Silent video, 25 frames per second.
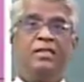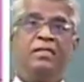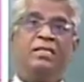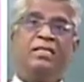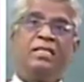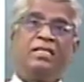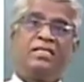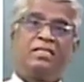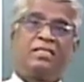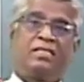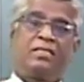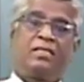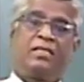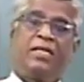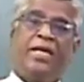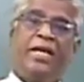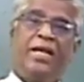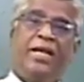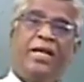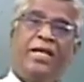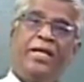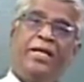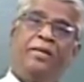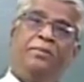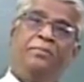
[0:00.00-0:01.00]
This
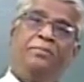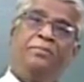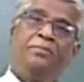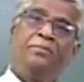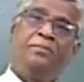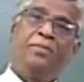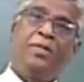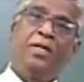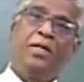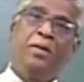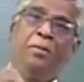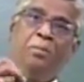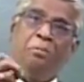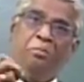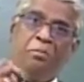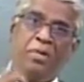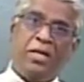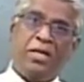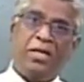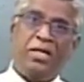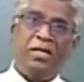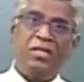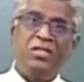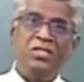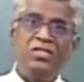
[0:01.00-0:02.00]
idiom
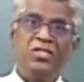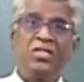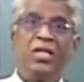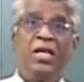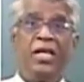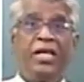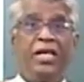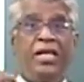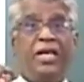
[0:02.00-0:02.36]
means